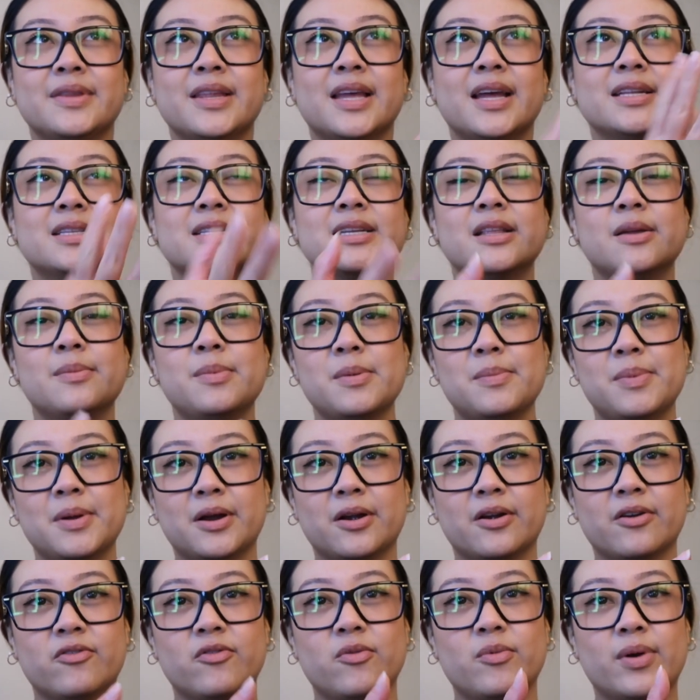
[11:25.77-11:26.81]
it's a little bit
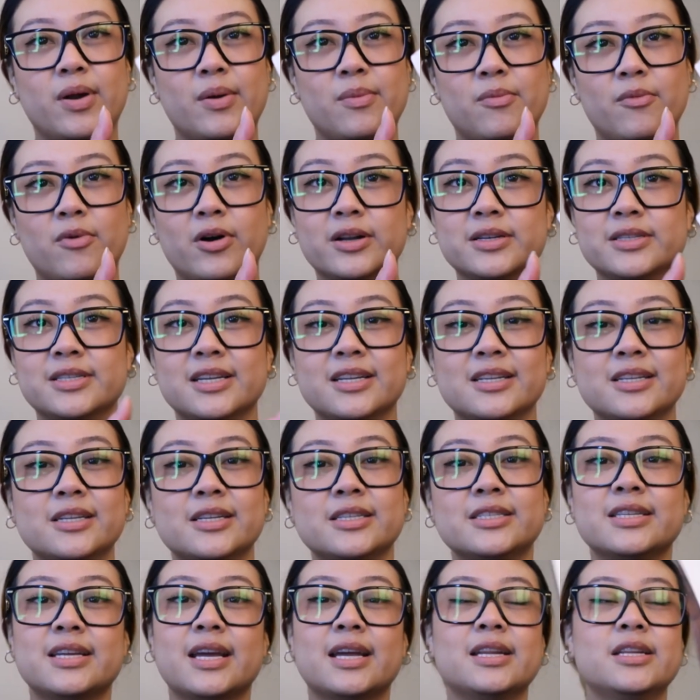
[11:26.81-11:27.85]
bigger from what I'm wanting
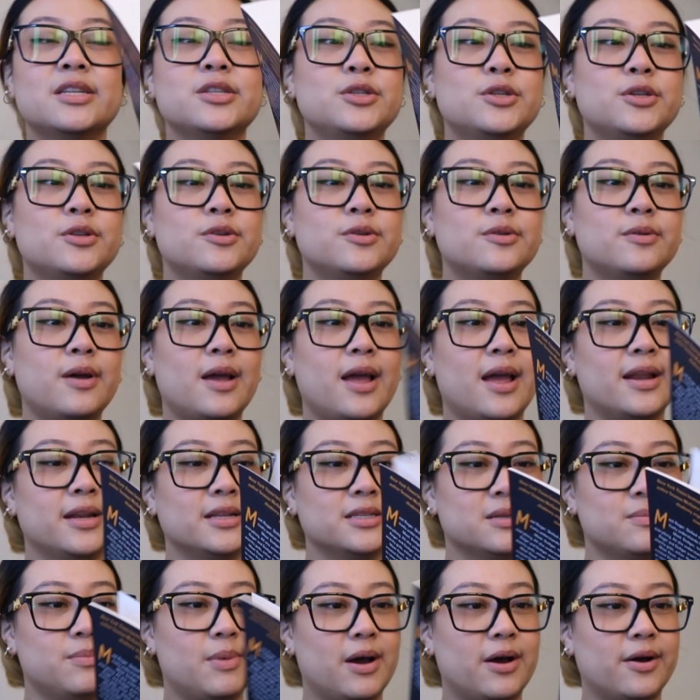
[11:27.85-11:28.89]
to get into, and
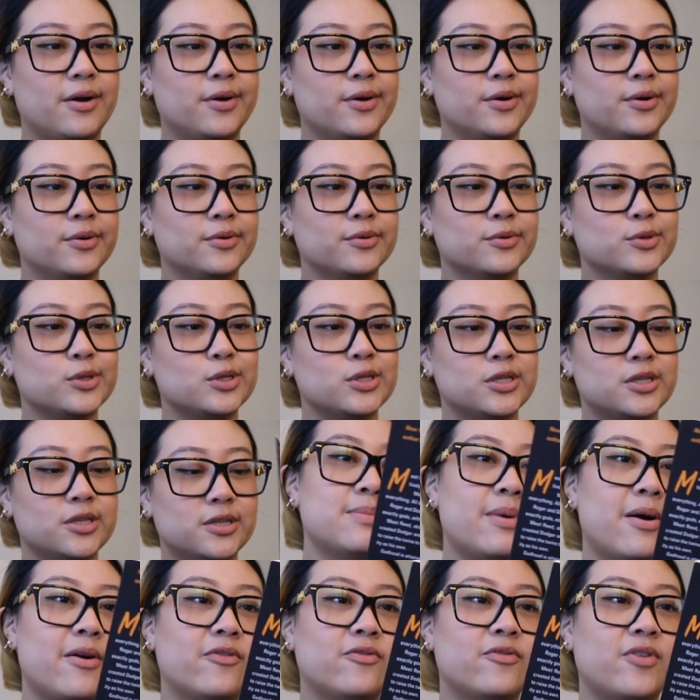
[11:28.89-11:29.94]
it's about
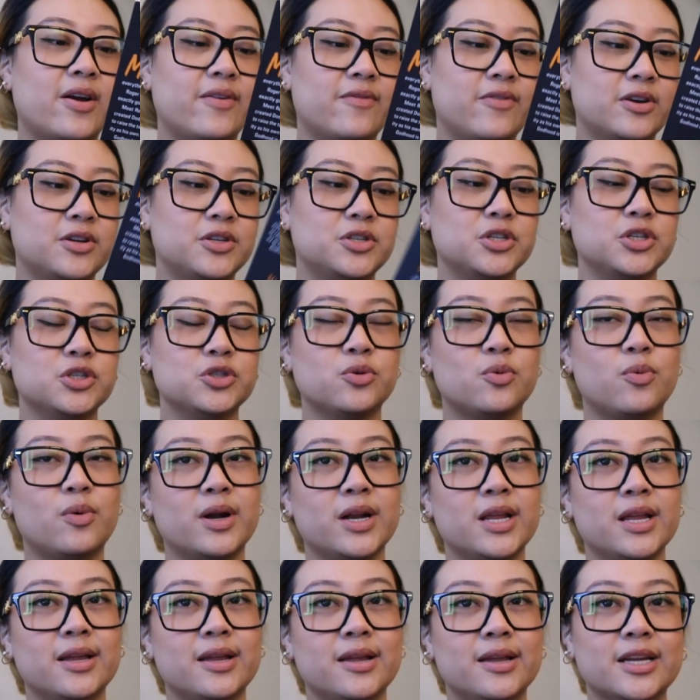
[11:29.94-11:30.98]

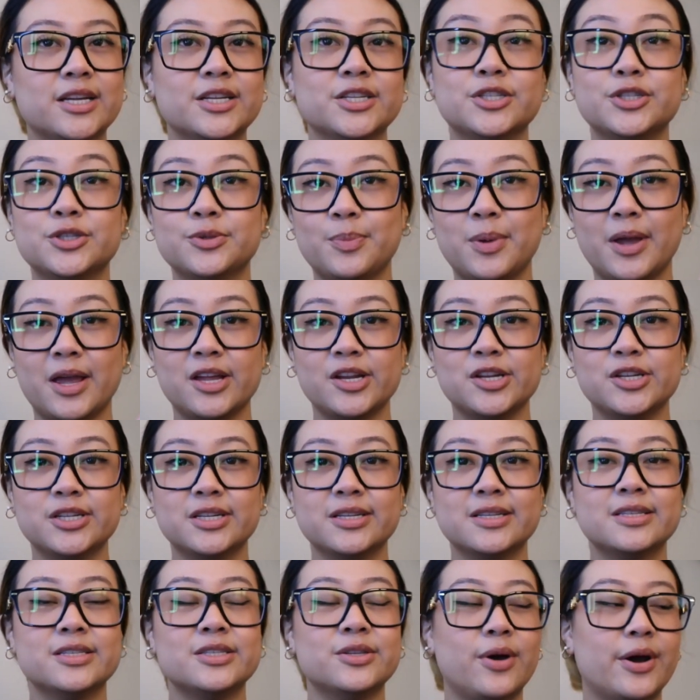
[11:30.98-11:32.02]
520-ish
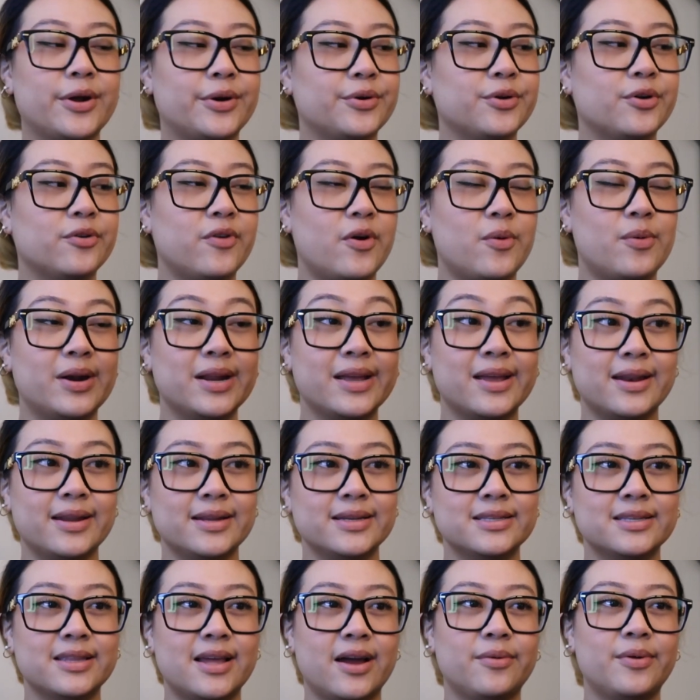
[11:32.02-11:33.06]
pages, so I don't know if I want to get
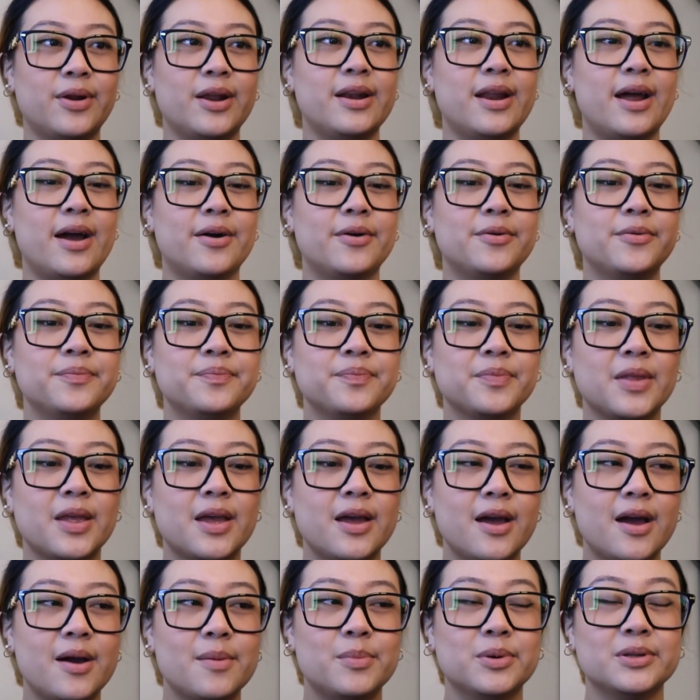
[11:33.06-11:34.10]
into that right now,
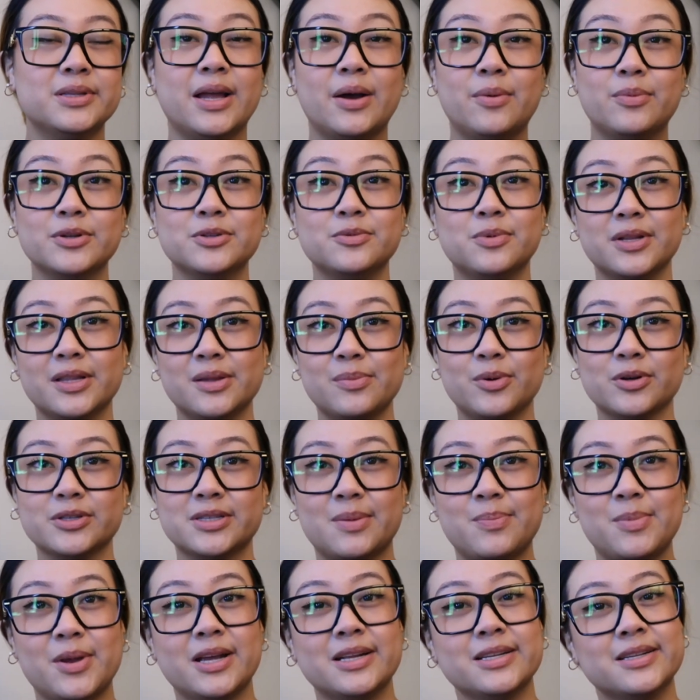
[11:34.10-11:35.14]
but that was one of the books
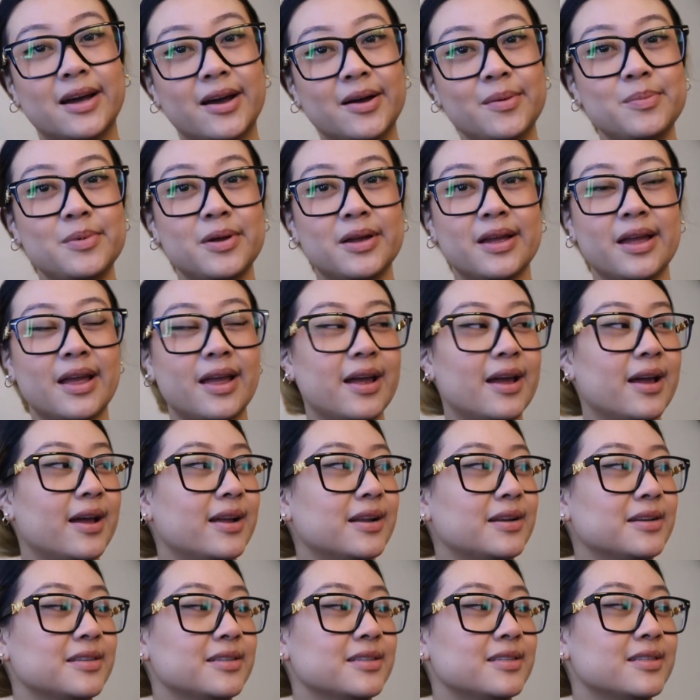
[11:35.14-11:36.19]
I picked up,
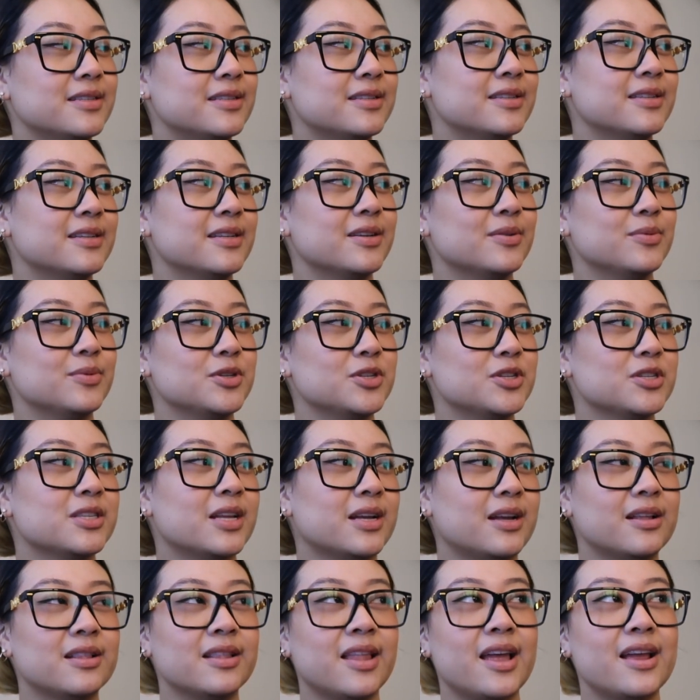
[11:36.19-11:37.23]
and it was just
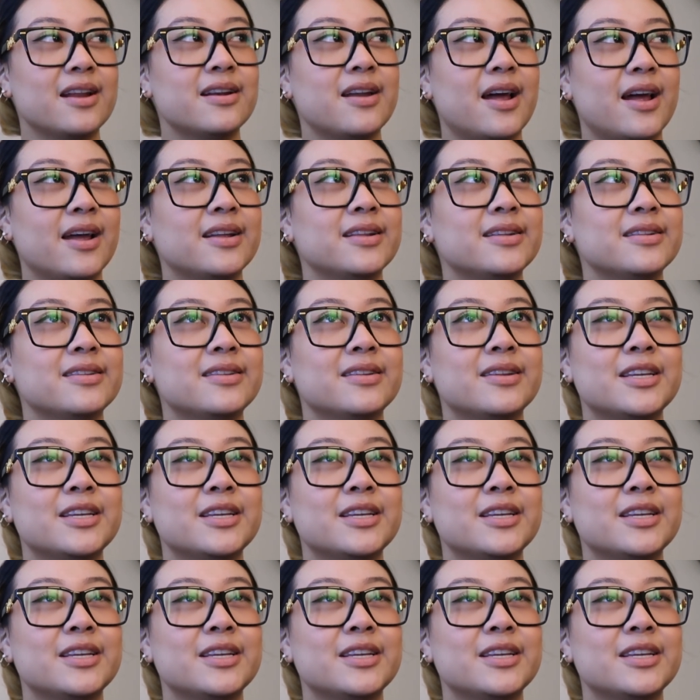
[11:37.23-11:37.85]
like a late night